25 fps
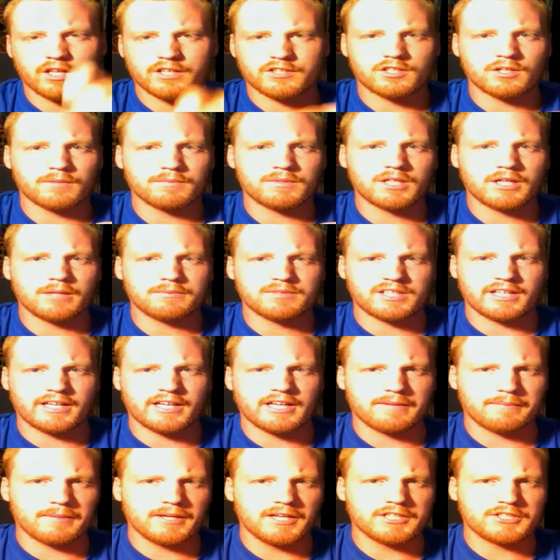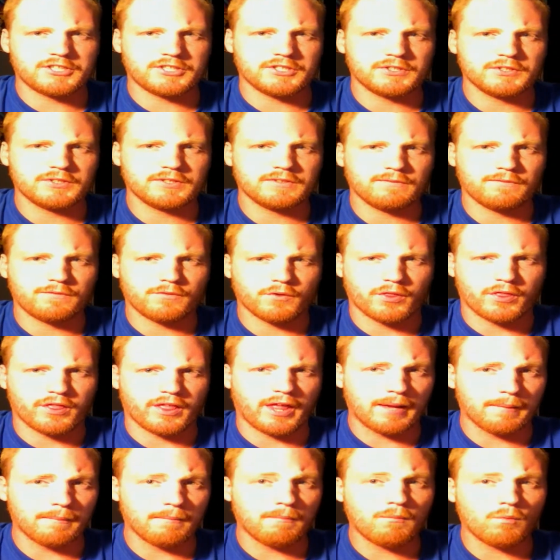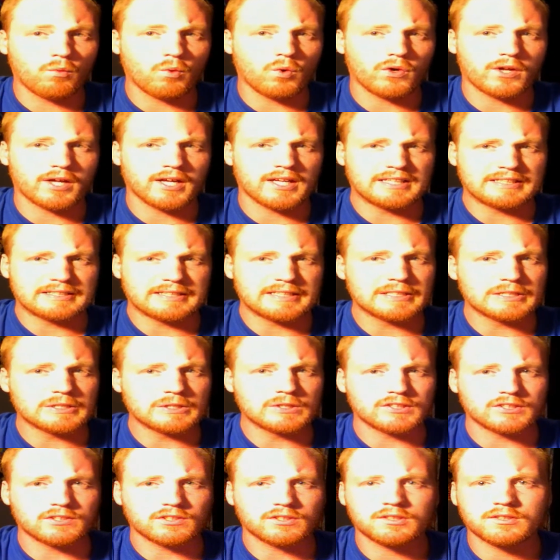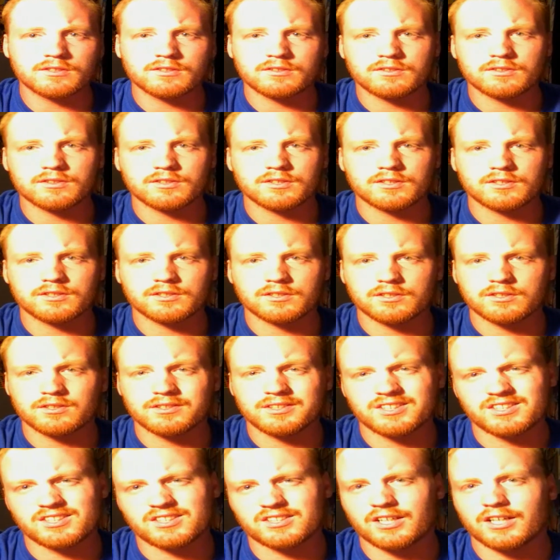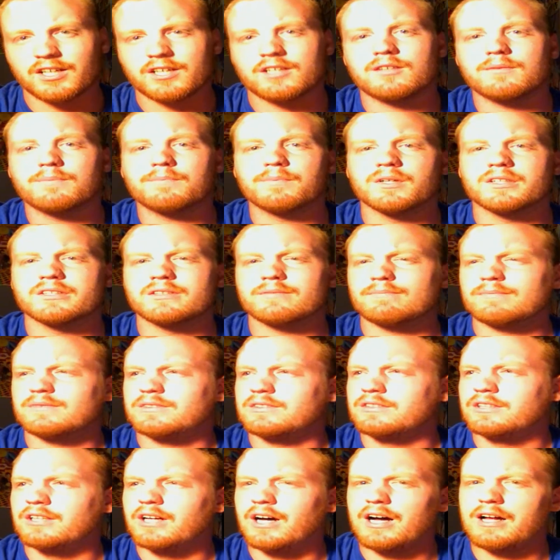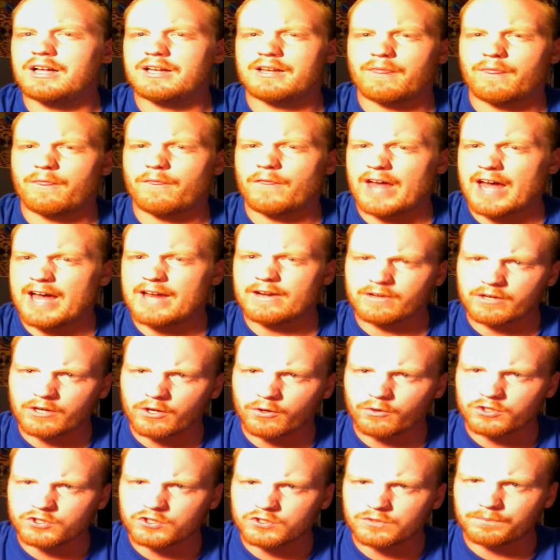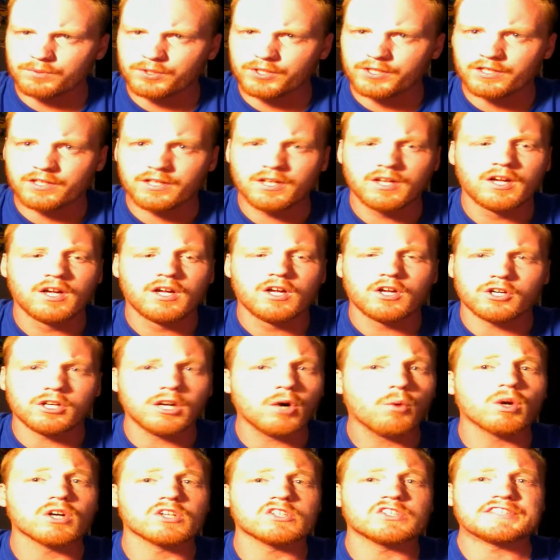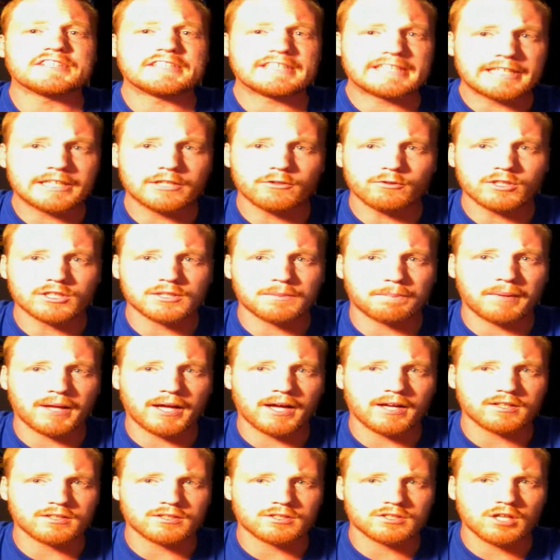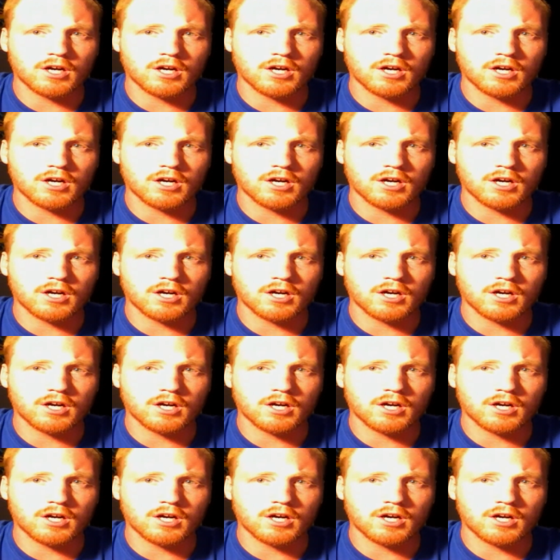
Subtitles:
Sometimes the animation for them will get a little stuck, but not that noticeably. Nowhere near as bad as